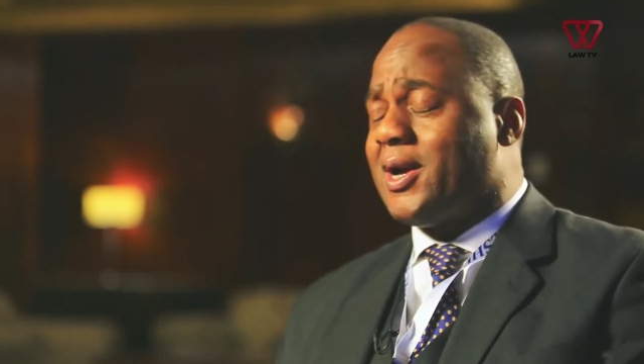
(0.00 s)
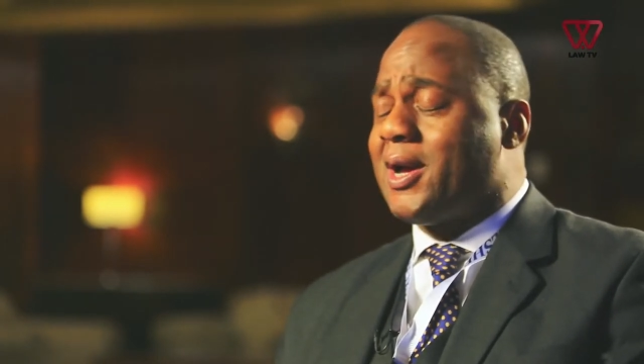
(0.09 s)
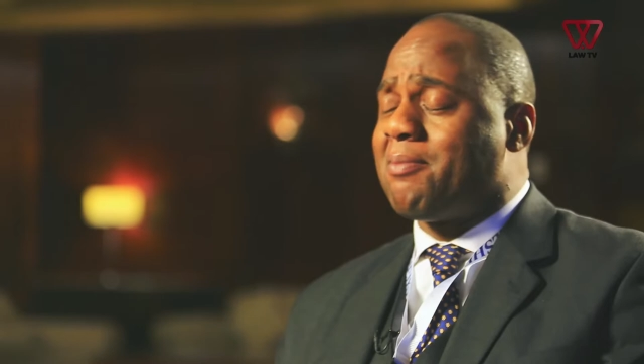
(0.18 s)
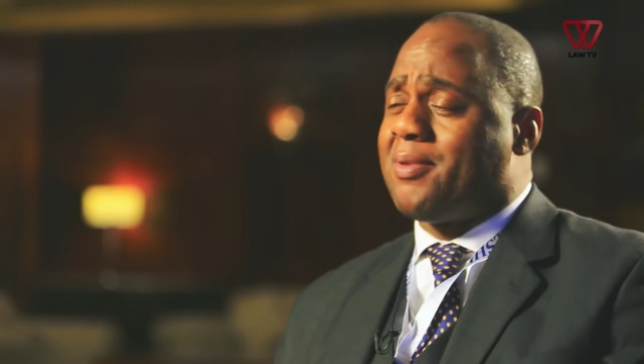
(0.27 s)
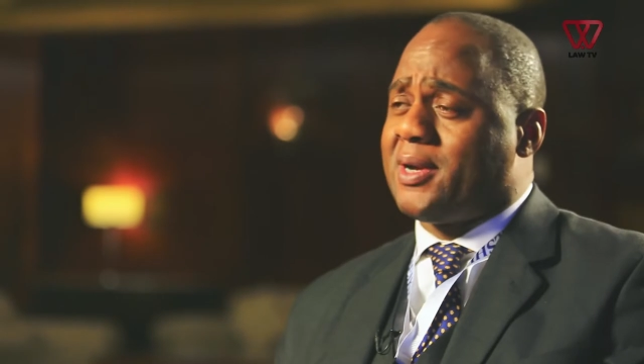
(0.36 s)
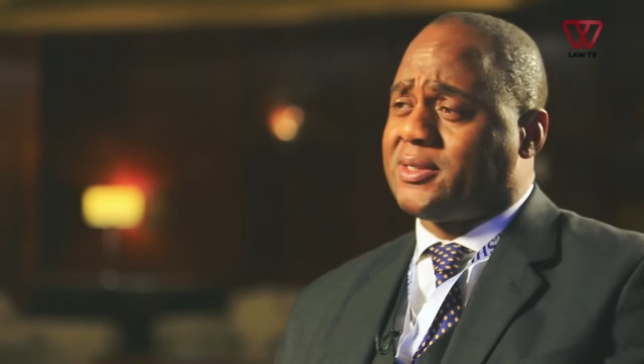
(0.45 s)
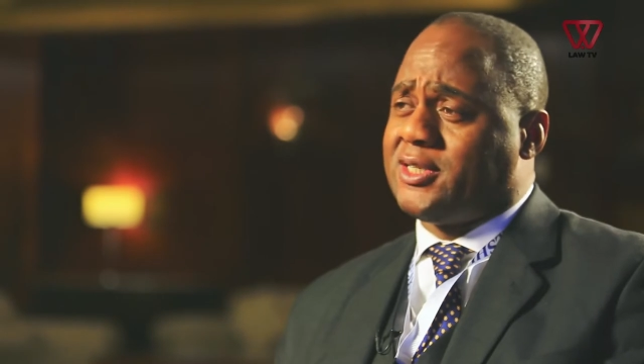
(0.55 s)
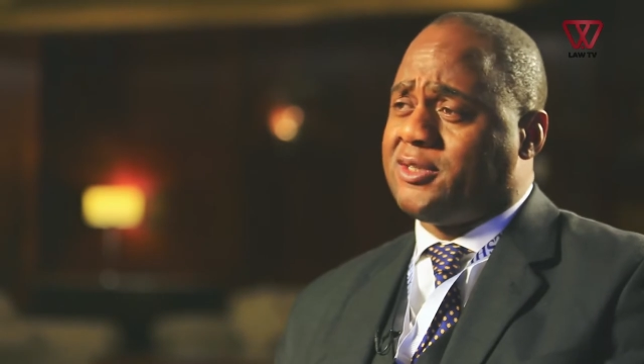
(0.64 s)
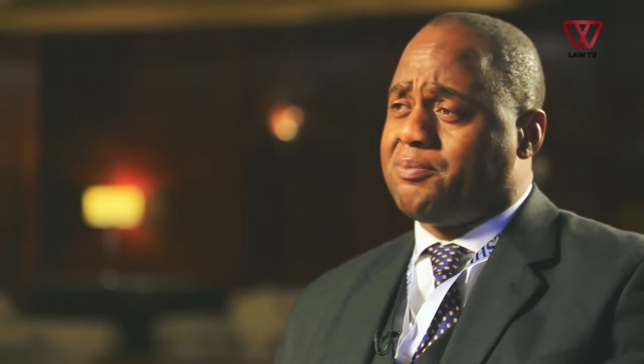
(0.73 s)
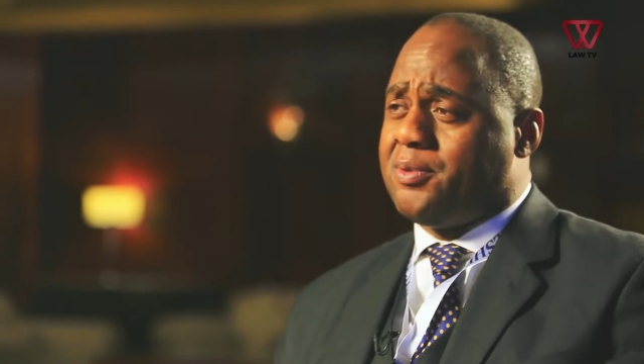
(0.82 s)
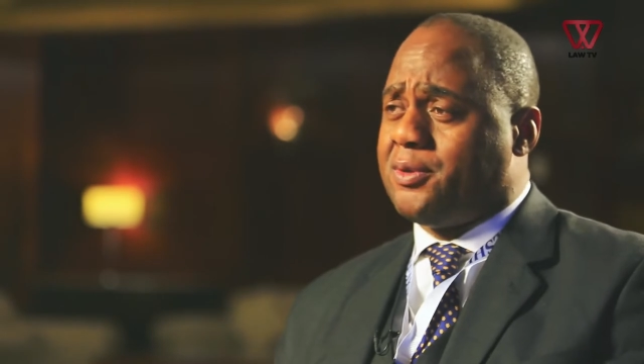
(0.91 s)
I
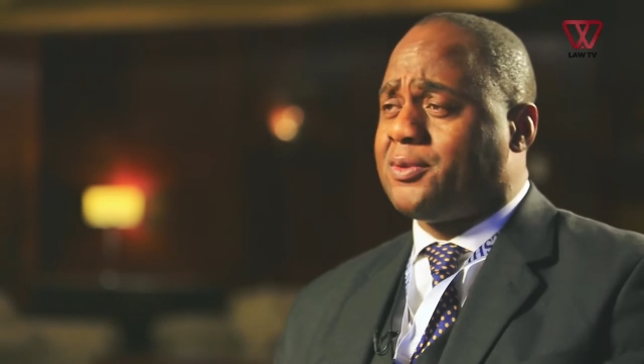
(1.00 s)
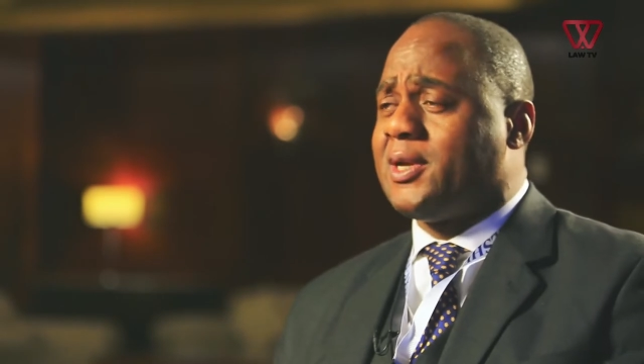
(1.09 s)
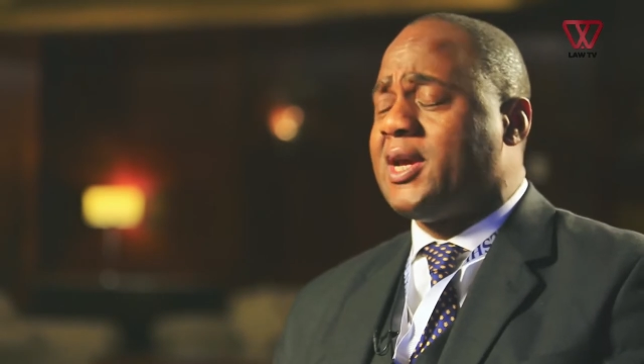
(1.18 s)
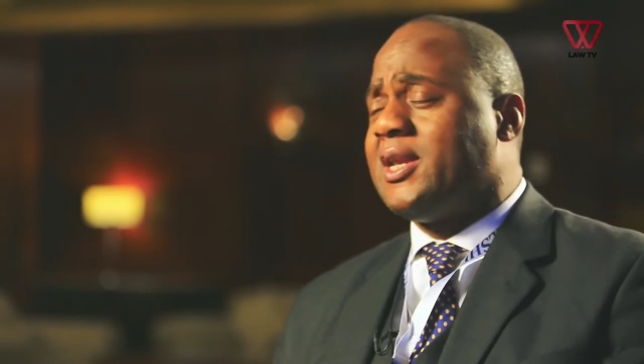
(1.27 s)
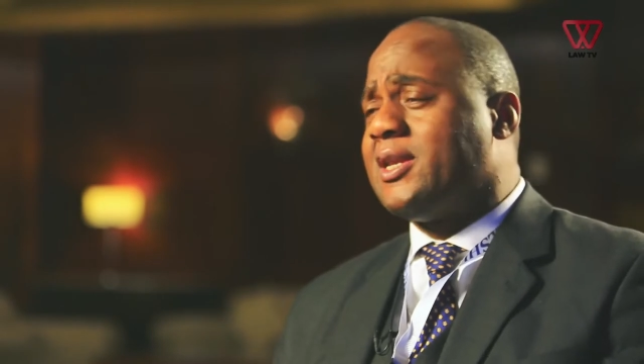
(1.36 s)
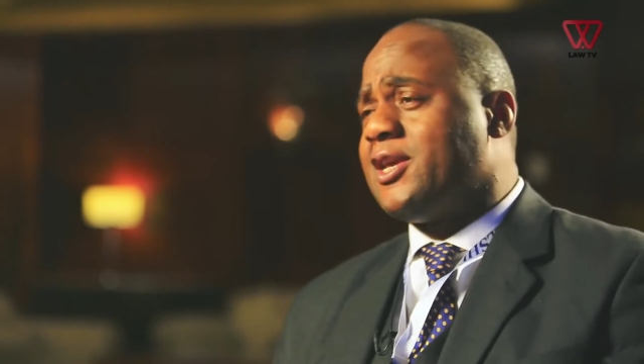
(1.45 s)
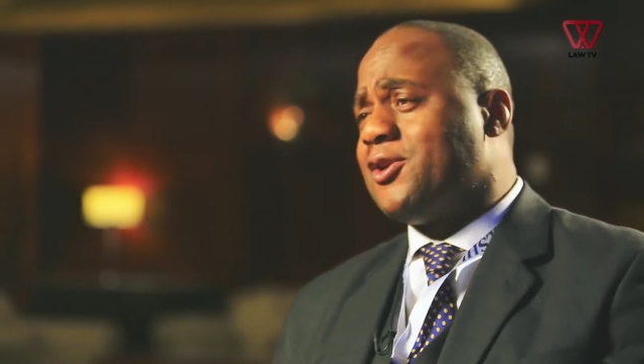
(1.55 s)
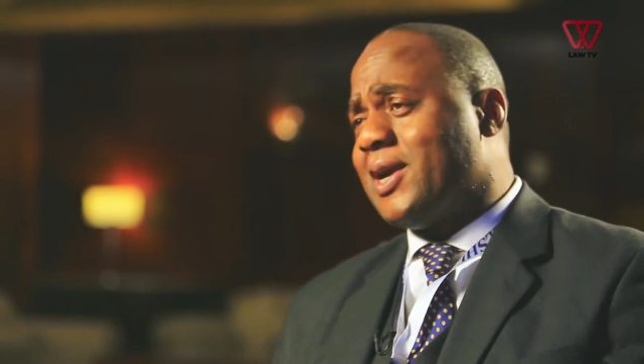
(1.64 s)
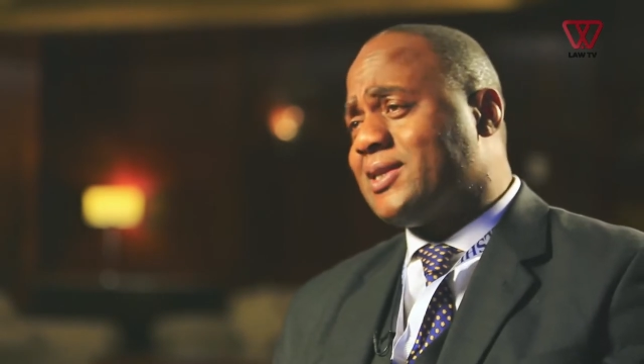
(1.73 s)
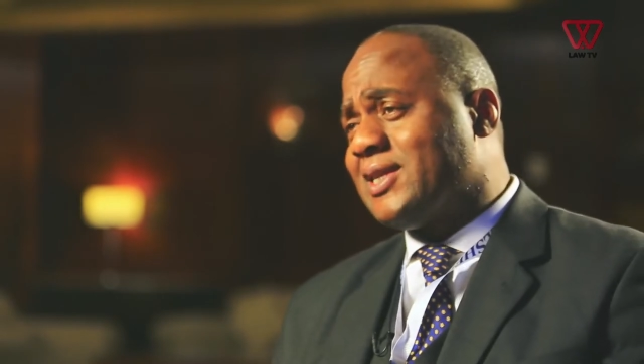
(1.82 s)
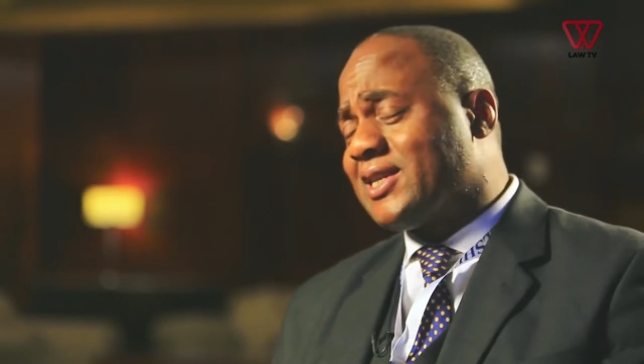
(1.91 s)
practice both in the
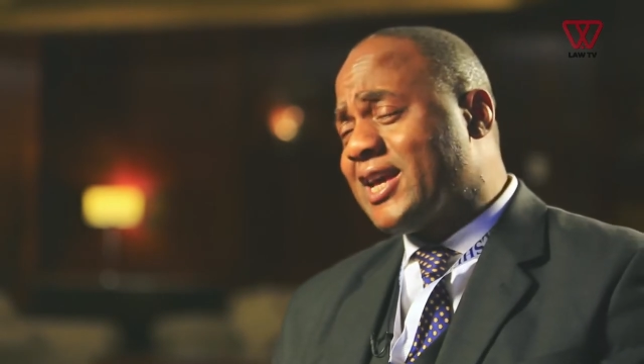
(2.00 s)
United